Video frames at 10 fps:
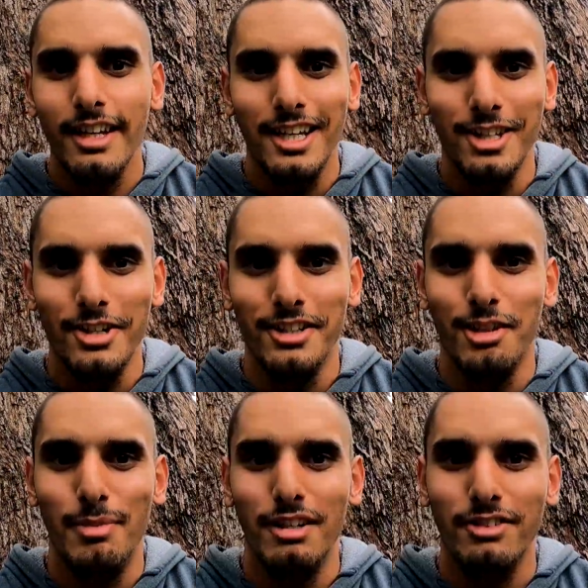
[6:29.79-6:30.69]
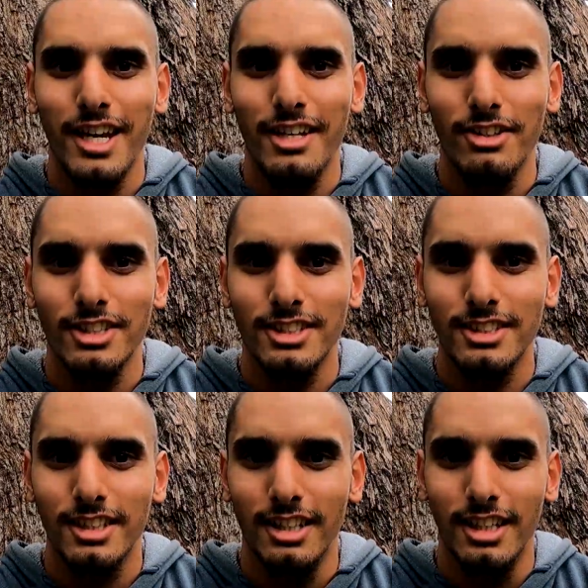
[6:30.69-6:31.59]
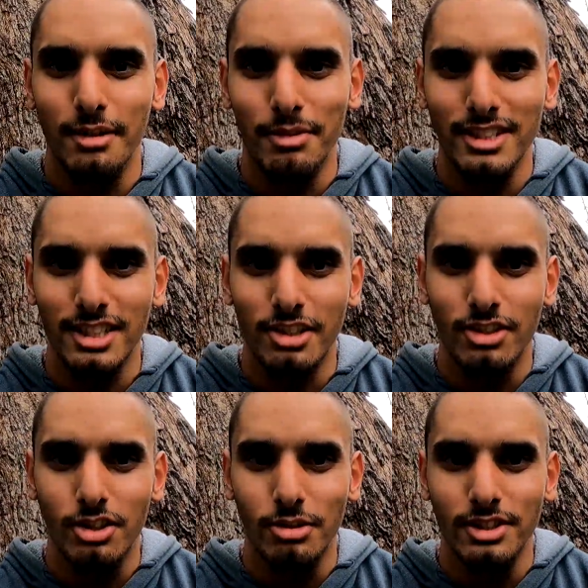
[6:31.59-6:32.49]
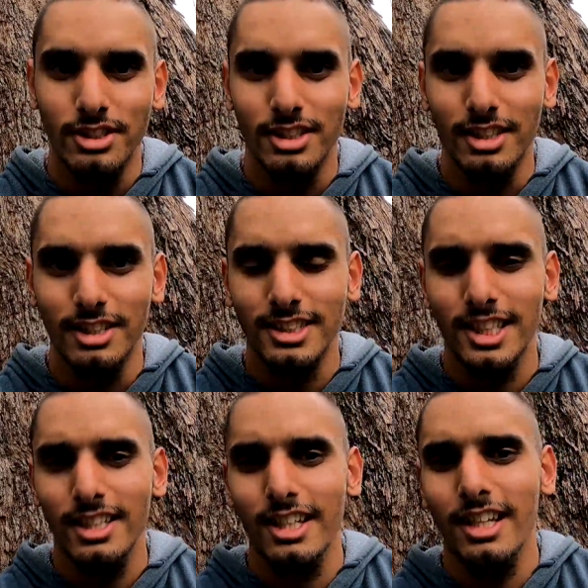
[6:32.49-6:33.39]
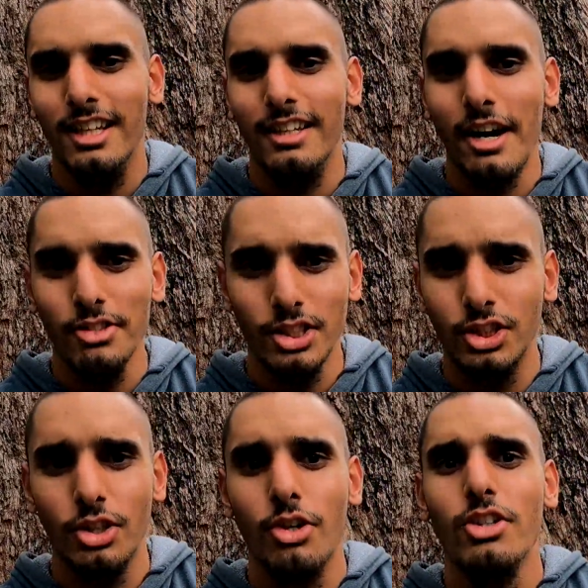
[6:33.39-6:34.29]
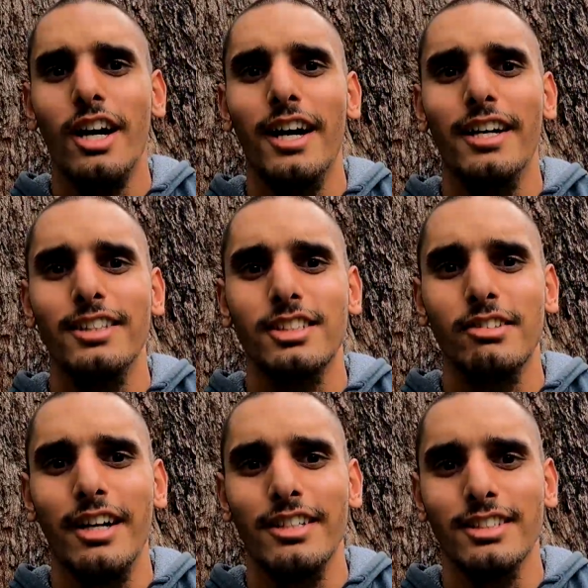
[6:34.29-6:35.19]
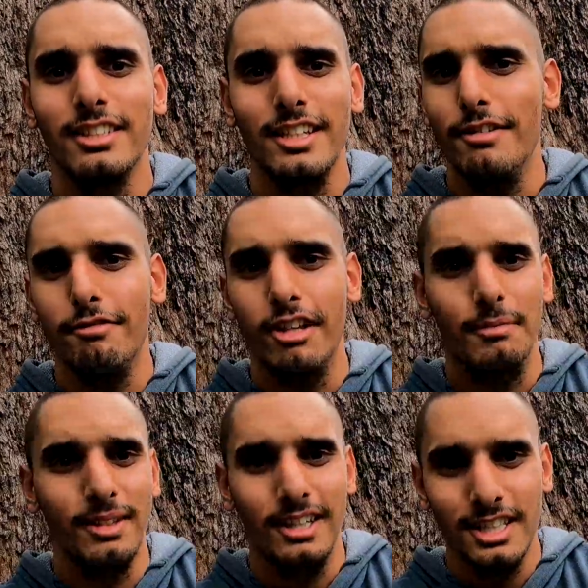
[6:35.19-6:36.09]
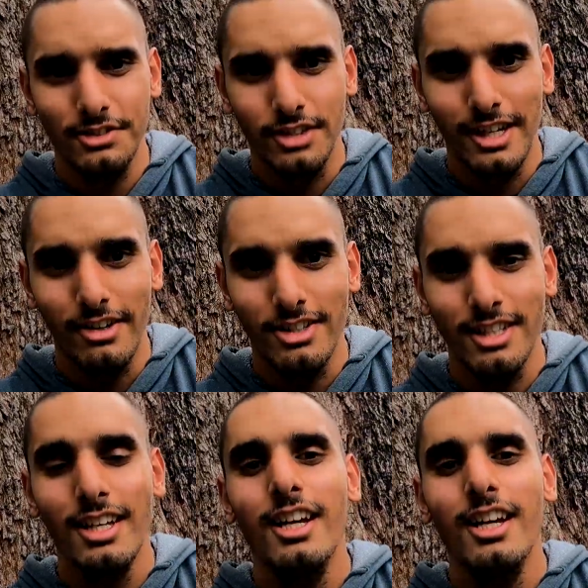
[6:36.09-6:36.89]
It turned into a bit of chaos once I got towards Sydney, and I was just so tired, so I didn't film the last few hours.